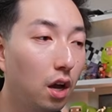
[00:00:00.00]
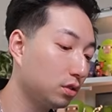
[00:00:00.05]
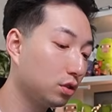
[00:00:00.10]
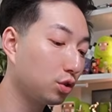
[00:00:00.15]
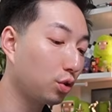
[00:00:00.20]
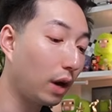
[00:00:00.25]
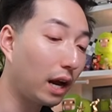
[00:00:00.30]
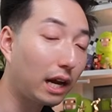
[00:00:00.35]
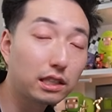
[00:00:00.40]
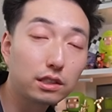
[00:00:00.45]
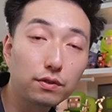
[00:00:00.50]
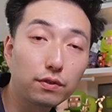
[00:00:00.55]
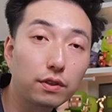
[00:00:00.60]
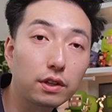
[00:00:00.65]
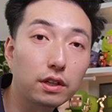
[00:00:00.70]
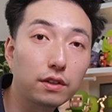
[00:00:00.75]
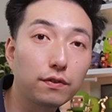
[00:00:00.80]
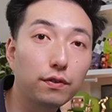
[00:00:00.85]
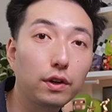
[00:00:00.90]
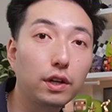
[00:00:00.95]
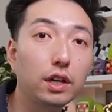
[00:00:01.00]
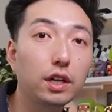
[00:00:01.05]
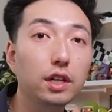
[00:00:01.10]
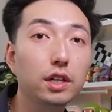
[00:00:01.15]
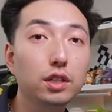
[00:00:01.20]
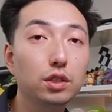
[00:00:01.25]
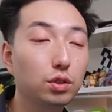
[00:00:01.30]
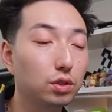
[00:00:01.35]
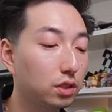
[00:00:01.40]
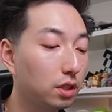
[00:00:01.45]
transferring
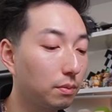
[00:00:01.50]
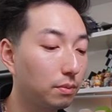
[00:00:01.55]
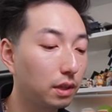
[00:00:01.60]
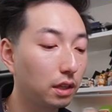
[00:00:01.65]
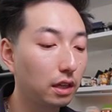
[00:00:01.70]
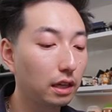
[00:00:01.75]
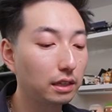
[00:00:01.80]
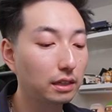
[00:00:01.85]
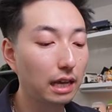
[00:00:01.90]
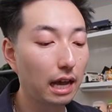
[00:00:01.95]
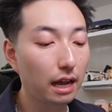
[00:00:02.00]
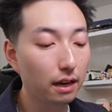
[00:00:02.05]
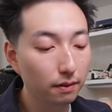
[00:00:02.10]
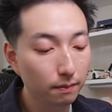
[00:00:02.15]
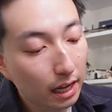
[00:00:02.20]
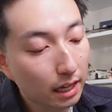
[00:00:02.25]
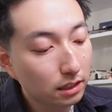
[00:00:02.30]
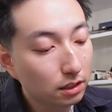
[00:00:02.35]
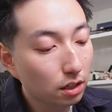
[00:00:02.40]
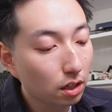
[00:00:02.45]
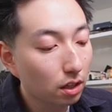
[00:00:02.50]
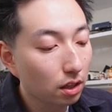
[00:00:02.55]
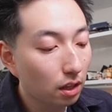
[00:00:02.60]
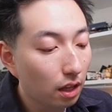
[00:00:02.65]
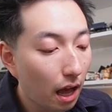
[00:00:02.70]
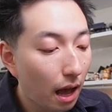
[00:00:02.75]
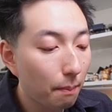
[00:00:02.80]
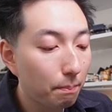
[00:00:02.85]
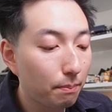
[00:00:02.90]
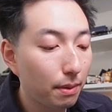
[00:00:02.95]
footage or something like that, it's a
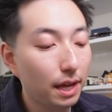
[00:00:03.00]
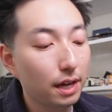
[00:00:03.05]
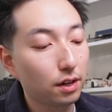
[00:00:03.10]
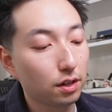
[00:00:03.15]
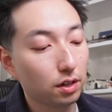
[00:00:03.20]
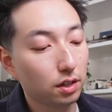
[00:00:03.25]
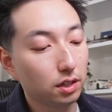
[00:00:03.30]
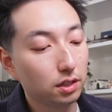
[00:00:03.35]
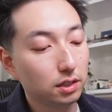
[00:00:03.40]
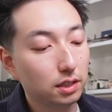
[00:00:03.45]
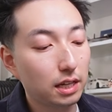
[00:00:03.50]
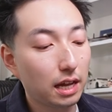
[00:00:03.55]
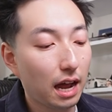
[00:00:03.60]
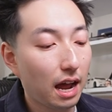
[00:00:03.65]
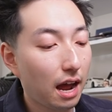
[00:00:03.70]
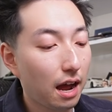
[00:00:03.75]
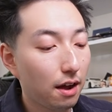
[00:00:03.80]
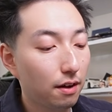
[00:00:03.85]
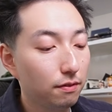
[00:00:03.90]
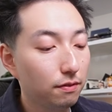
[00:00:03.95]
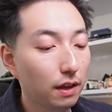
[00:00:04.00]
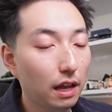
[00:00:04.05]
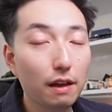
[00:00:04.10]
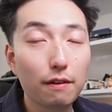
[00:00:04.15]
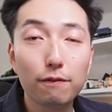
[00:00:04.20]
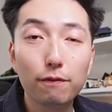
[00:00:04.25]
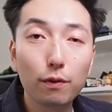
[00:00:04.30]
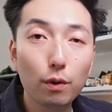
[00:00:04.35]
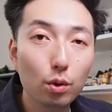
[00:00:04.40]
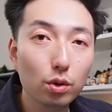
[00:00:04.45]
lot better to have a
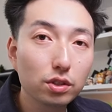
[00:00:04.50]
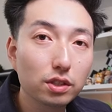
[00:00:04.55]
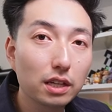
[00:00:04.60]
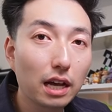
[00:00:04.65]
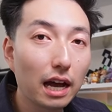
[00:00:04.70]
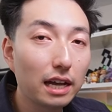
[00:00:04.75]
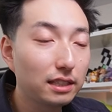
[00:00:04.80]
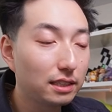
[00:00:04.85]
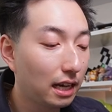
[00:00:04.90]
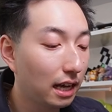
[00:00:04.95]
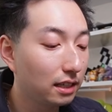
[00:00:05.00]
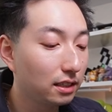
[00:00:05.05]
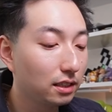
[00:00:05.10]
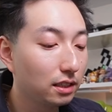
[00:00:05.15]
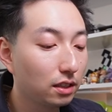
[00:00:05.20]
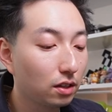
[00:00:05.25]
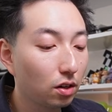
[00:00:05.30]
full-size SD